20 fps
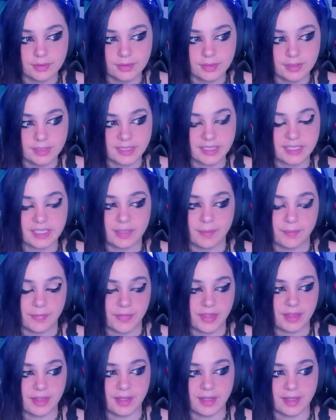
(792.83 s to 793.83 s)

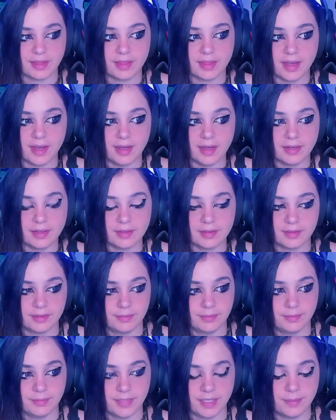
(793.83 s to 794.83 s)
Something like that,
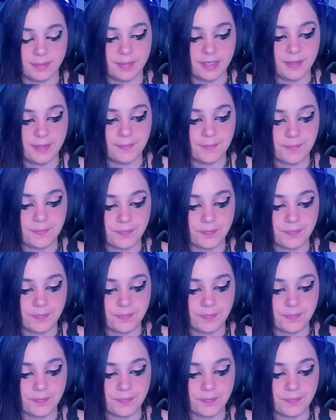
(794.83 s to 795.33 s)
maybe.